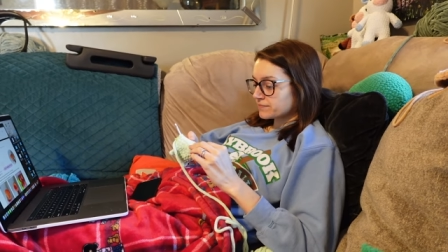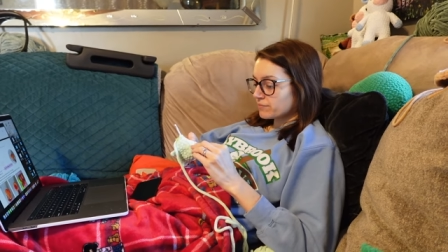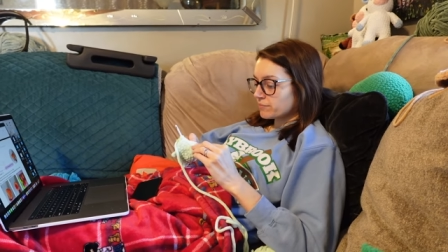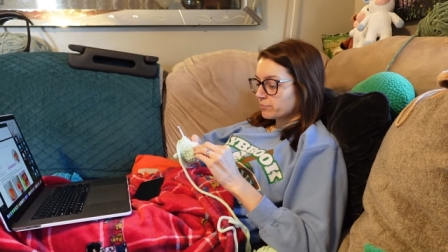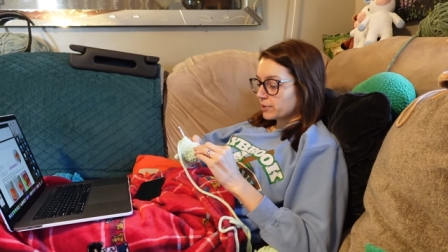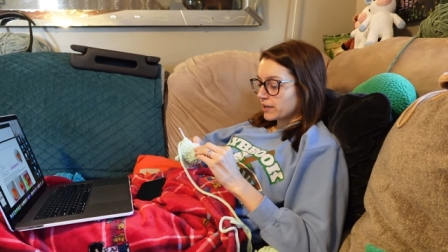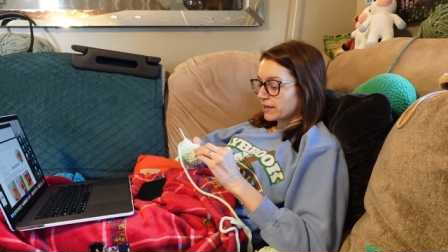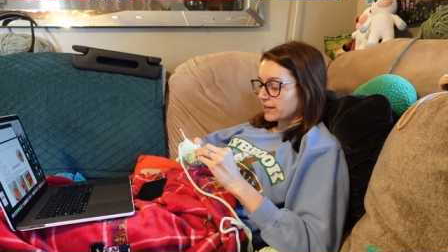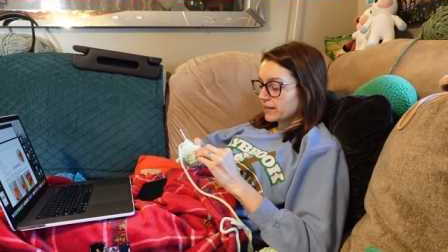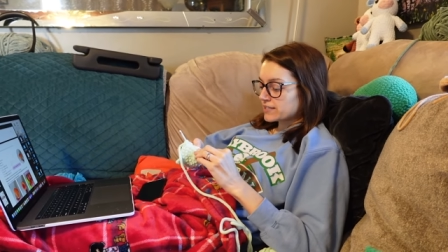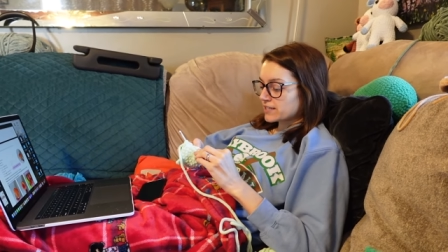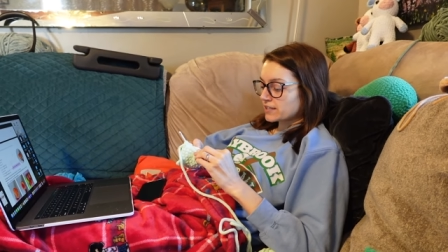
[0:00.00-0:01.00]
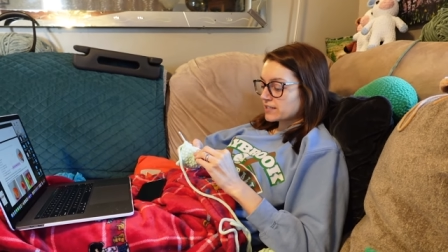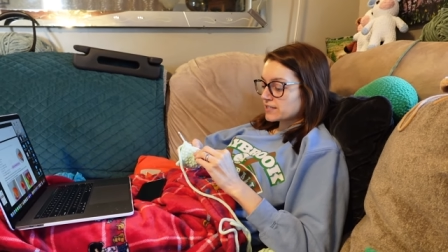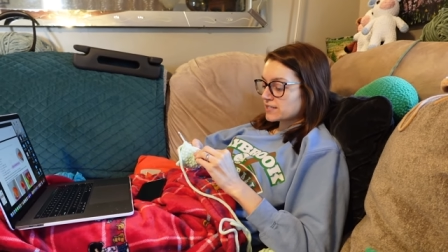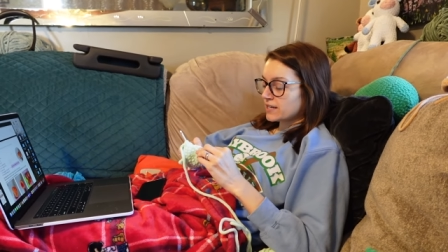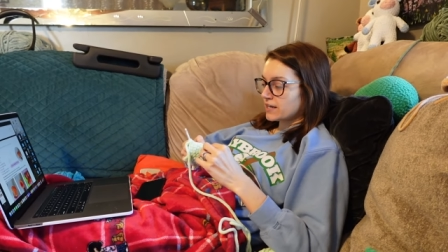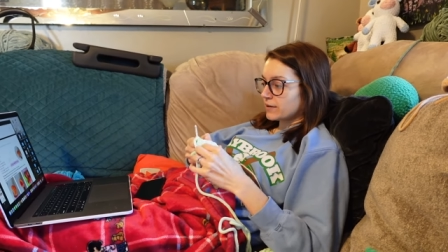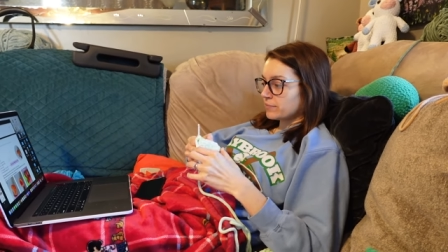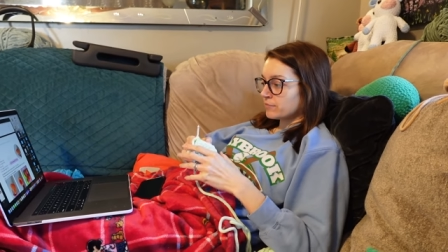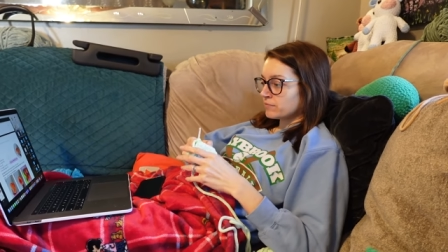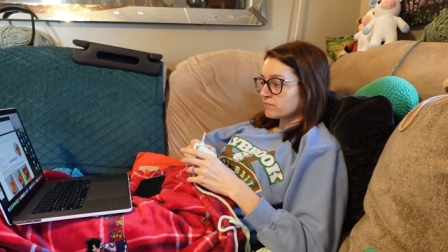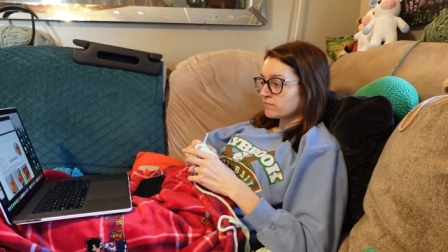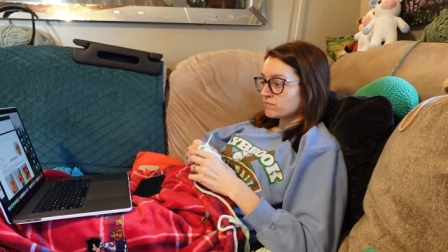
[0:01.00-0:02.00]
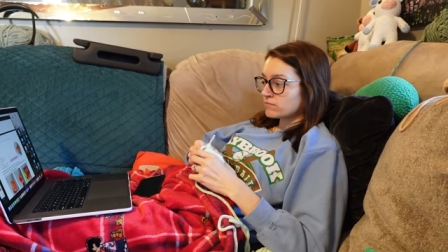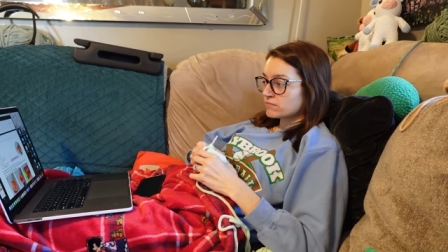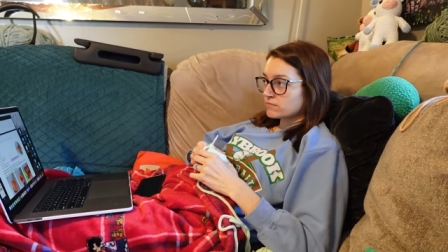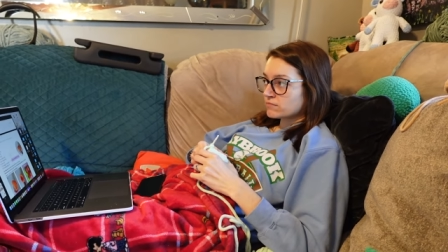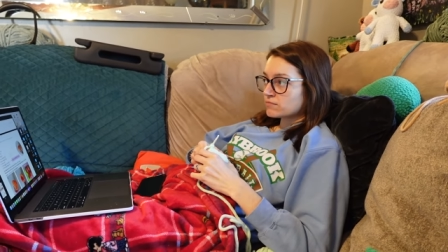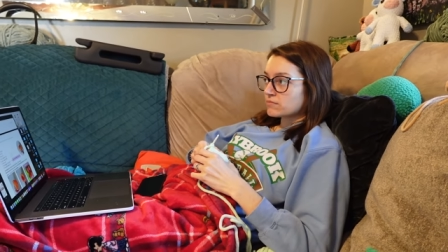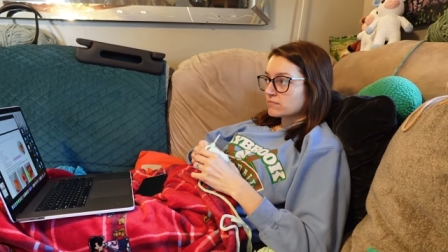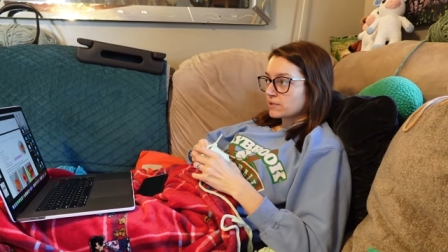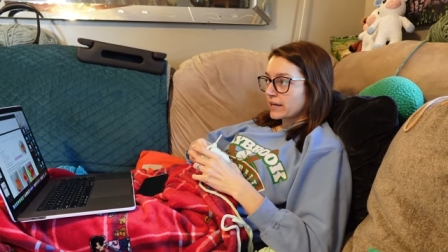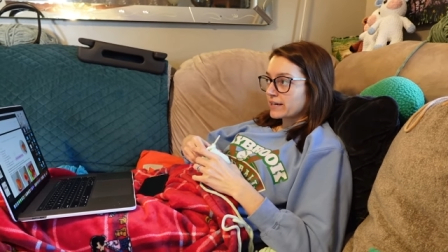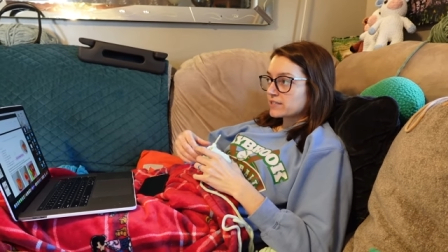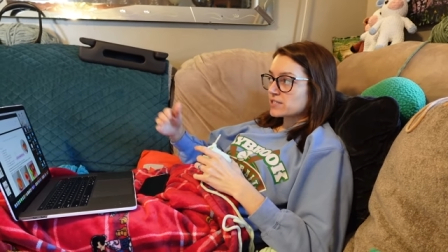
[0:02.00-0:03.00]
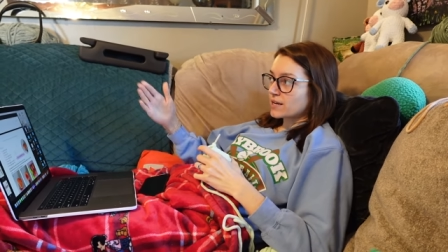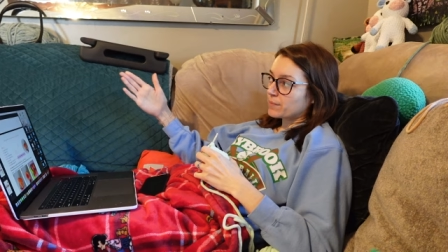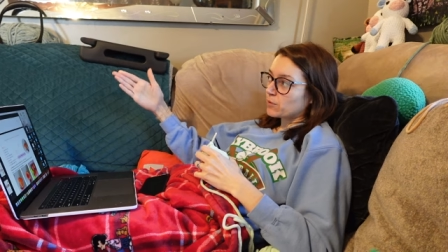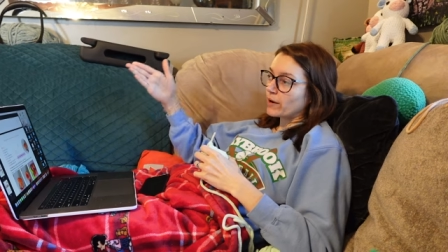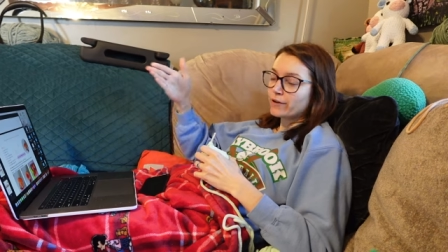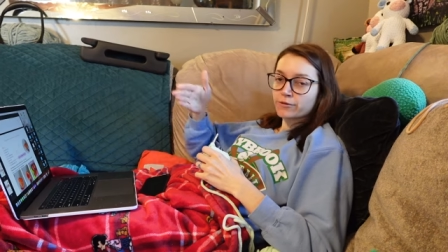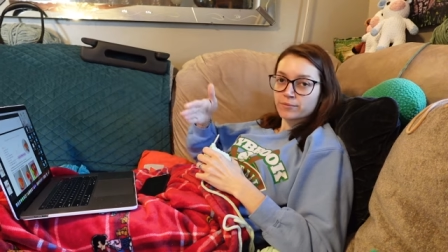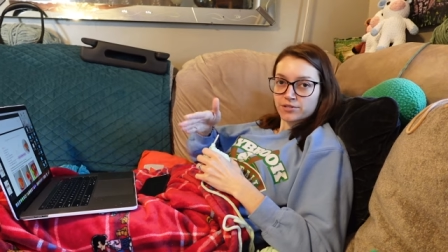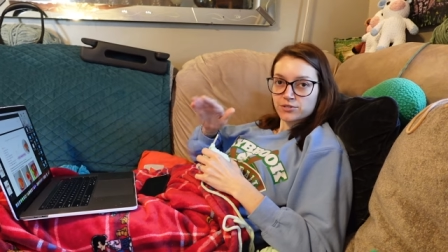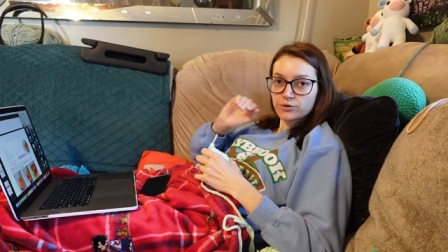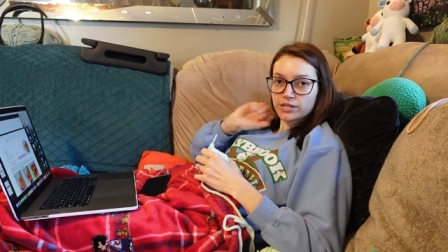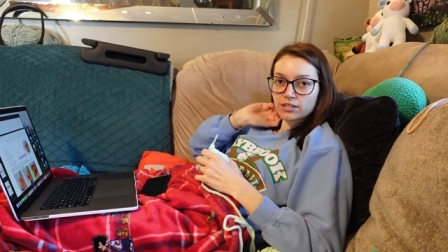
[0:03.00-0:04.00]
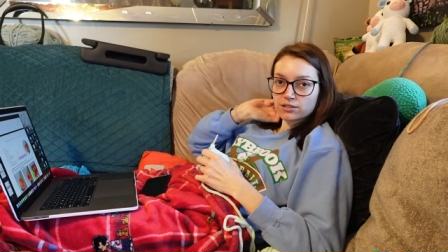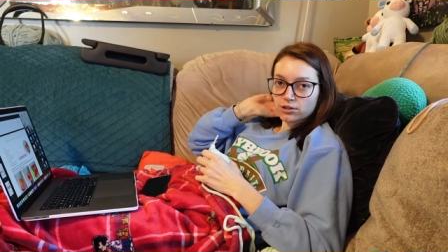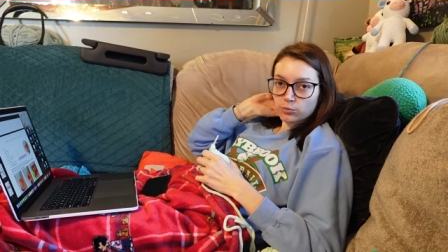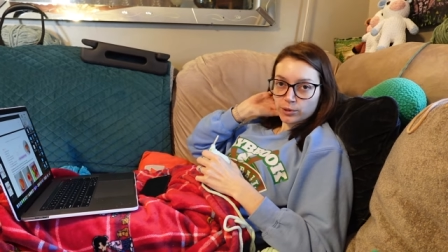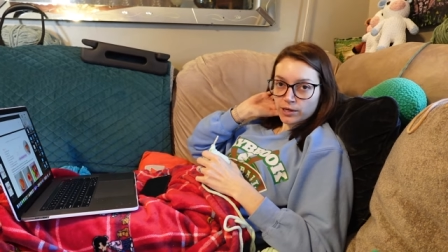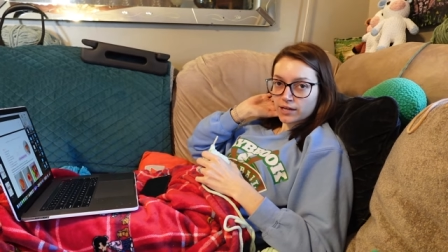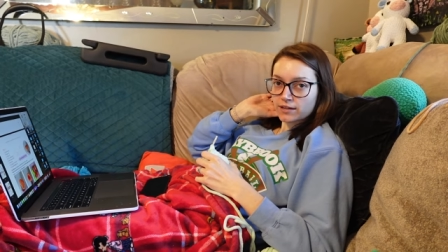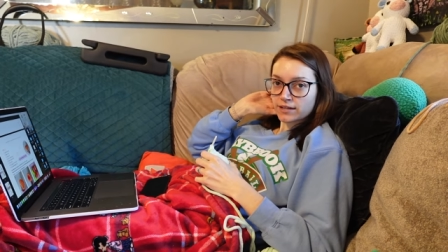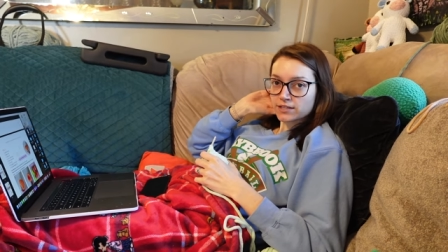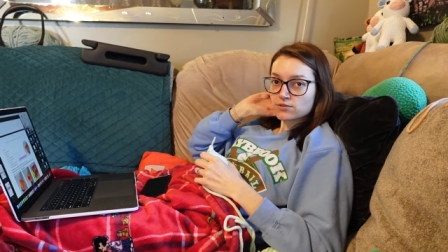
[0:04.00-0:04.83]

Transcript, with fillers: Yeah. But it's good to see him... like step away from the screen a little bit and like